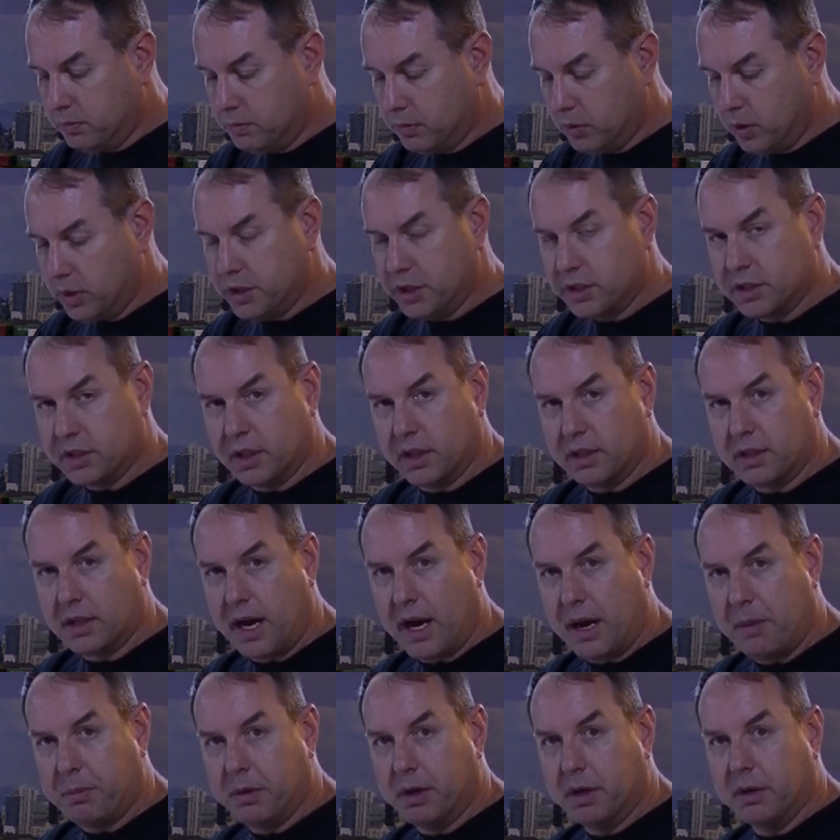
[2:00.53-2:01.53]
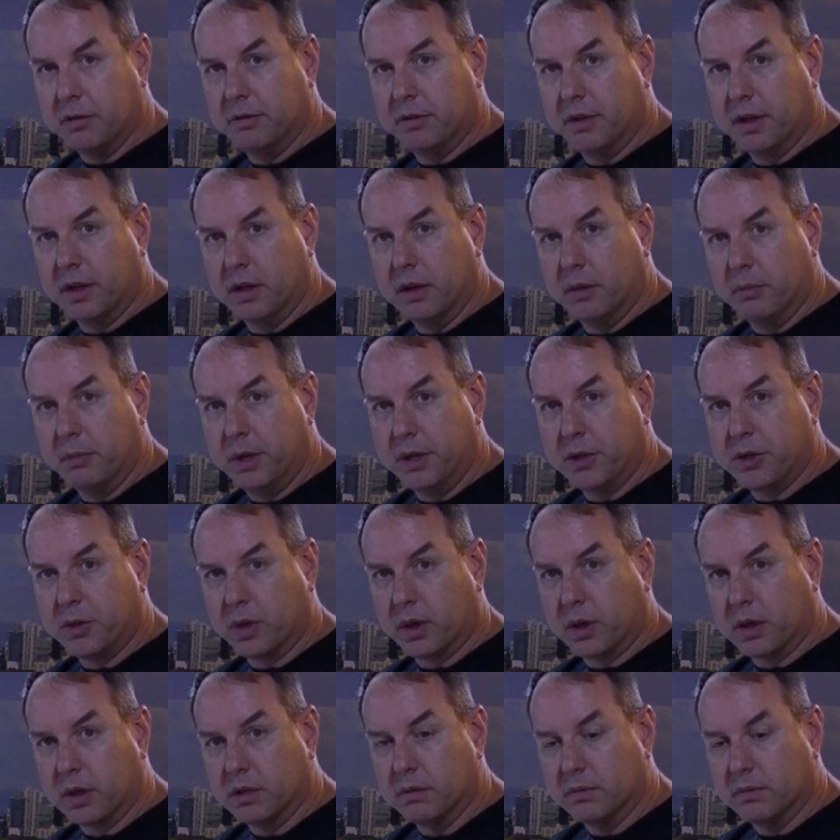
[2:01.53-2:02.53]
which is the top of the benchwork